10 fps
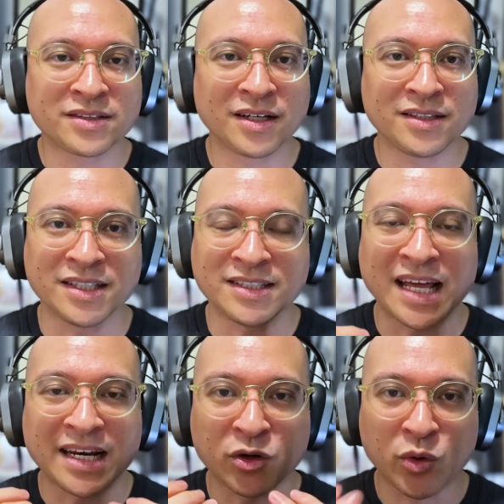this does
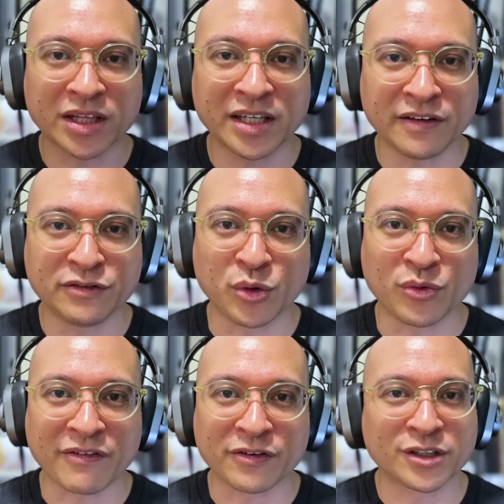is that it quickly gives
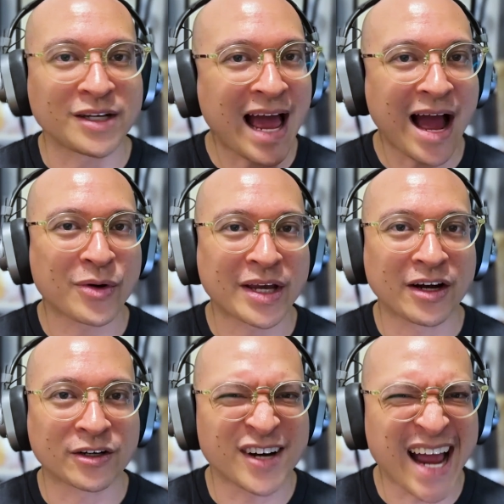you a reference on how a
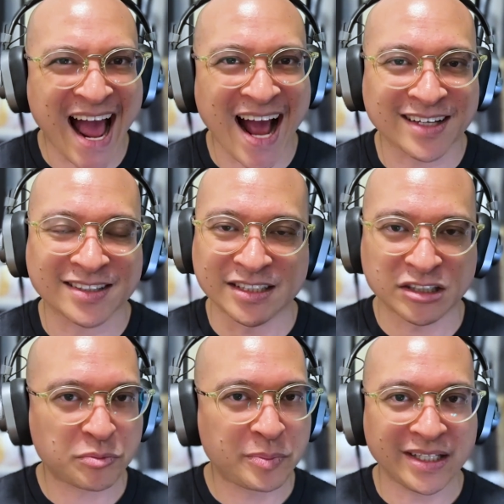character acts
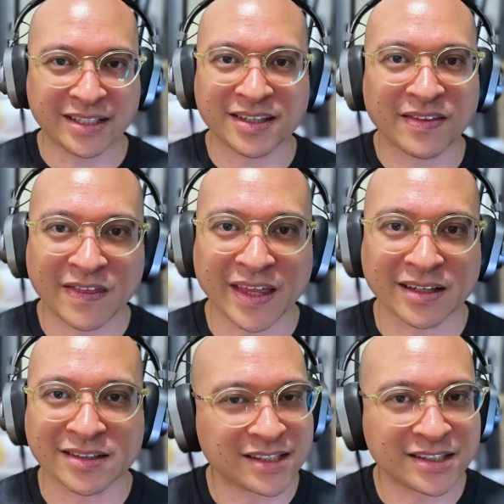and speaks and
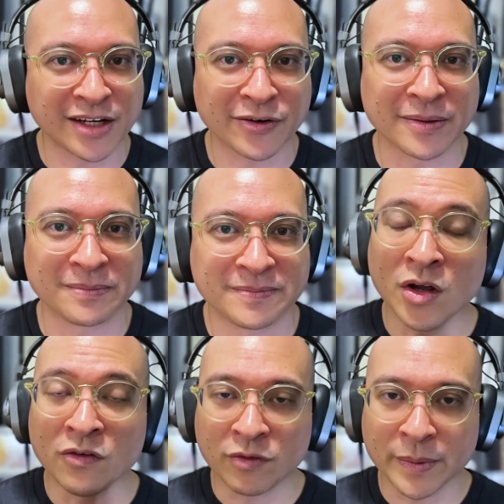thinks, etc.
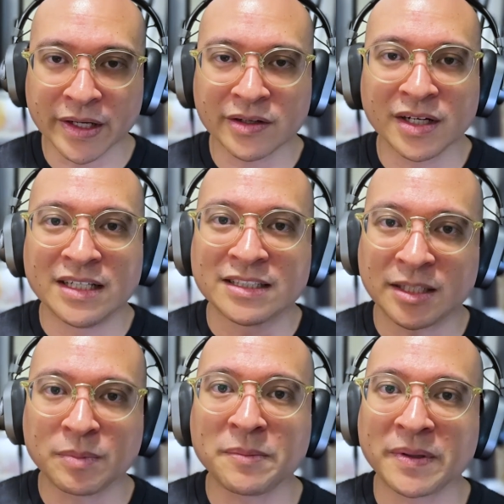From there,
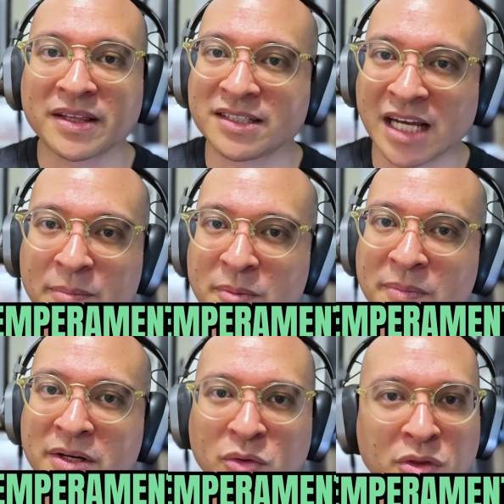simply pick the
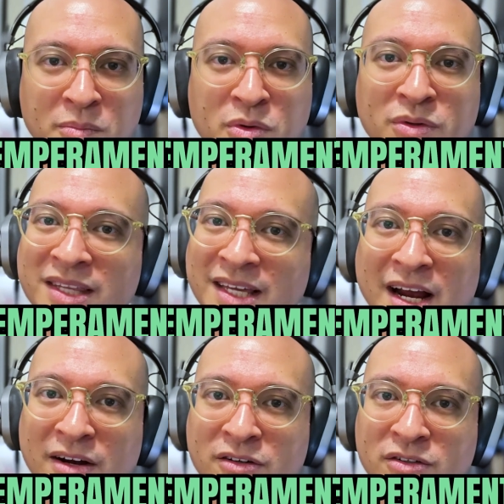temperament or the mood that the
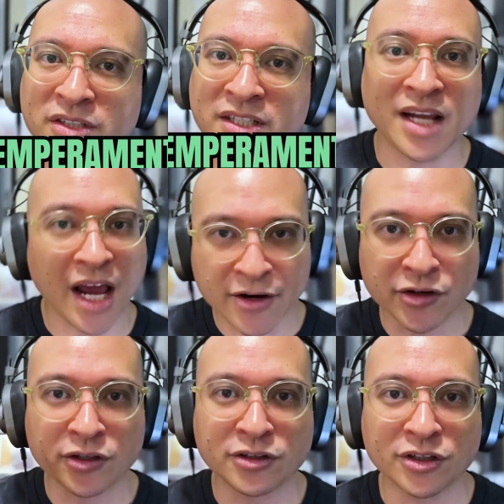character is in,
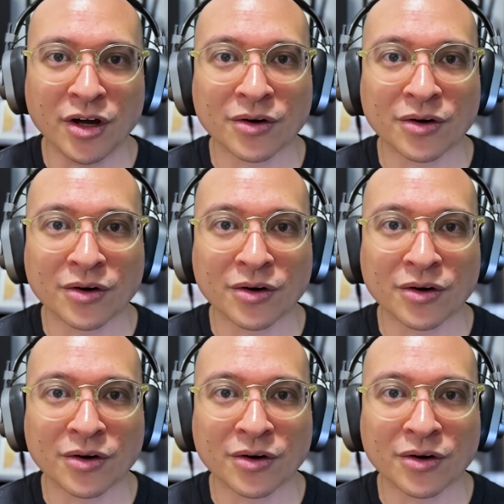and you're good to